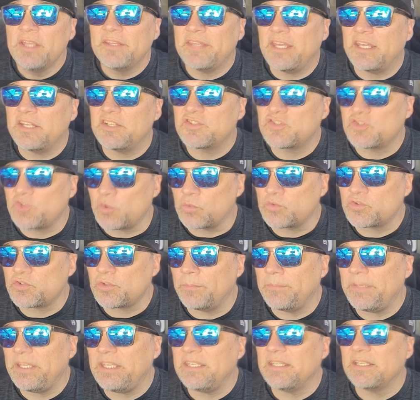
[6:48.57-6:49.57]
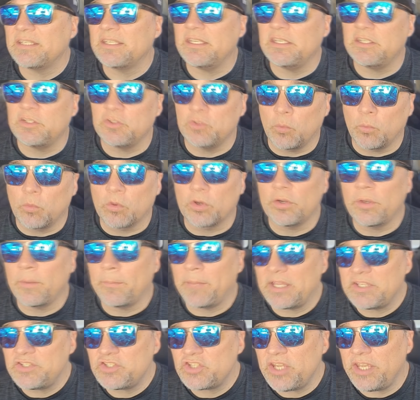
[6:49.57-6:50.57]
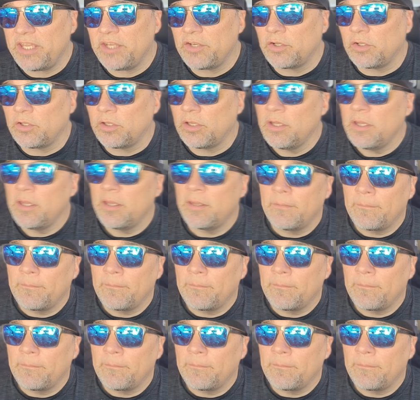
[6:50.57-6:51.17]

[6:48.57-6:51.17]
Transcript: That is social media, getting the word on my channel